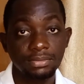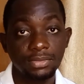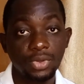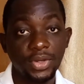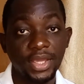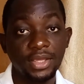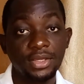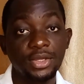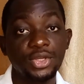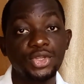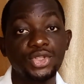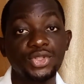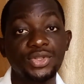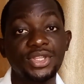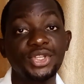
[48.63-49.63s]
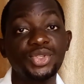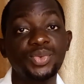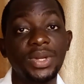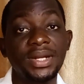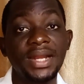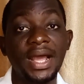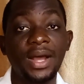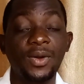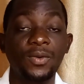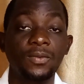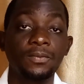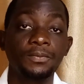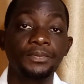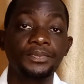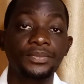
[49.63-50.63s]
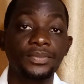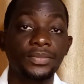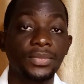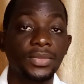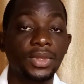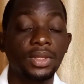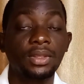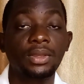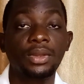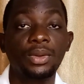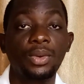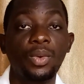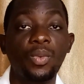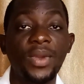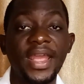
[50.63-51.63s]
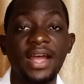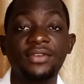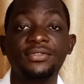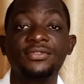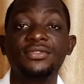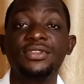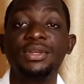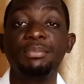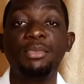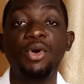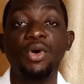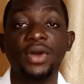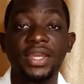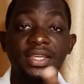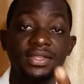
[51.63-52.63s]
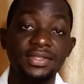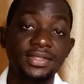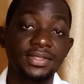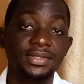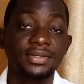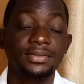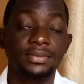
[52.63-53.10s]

Okay, so this one now, we have the boys.